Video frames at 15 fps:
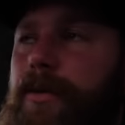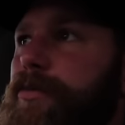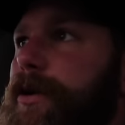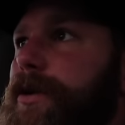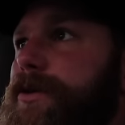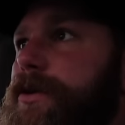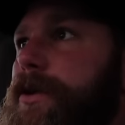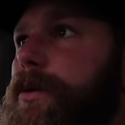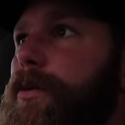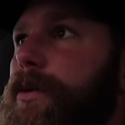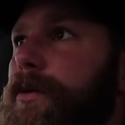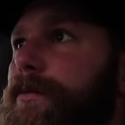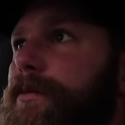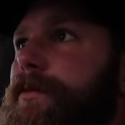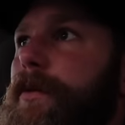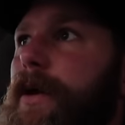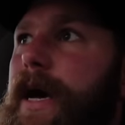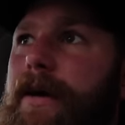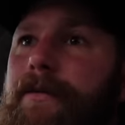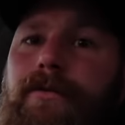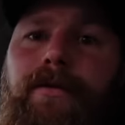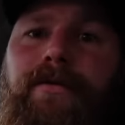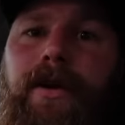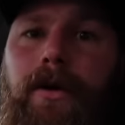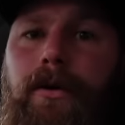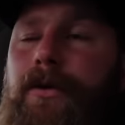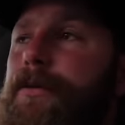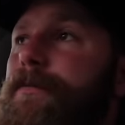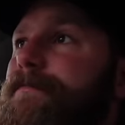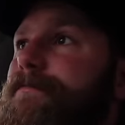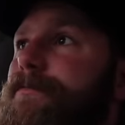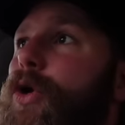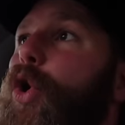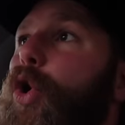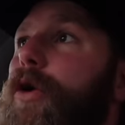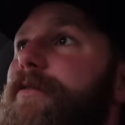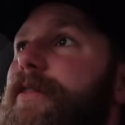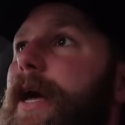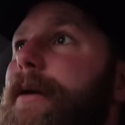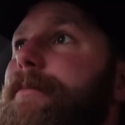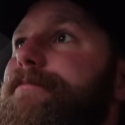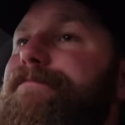a bridge that were have revealed all of that.